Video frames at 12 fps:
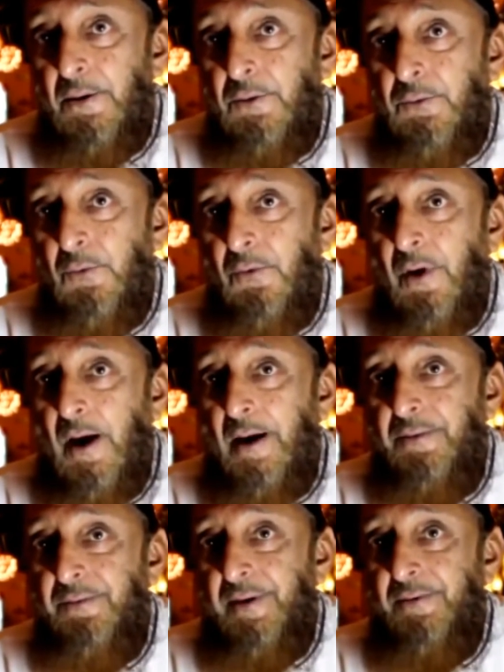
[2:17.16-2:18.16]
the
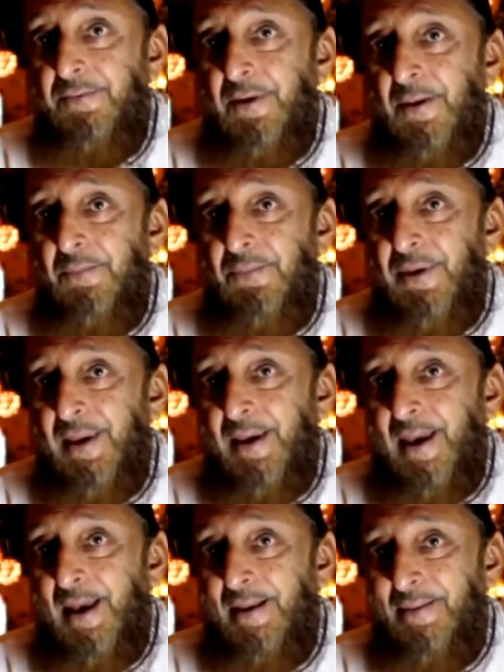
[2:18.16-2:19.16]
Torah says
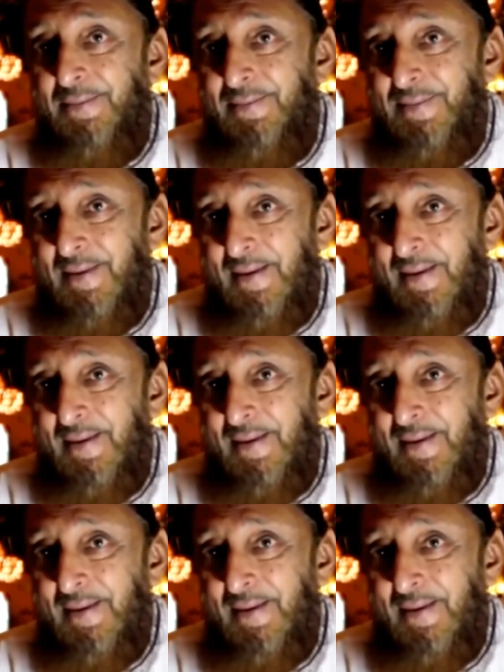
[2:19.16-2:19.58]
something else.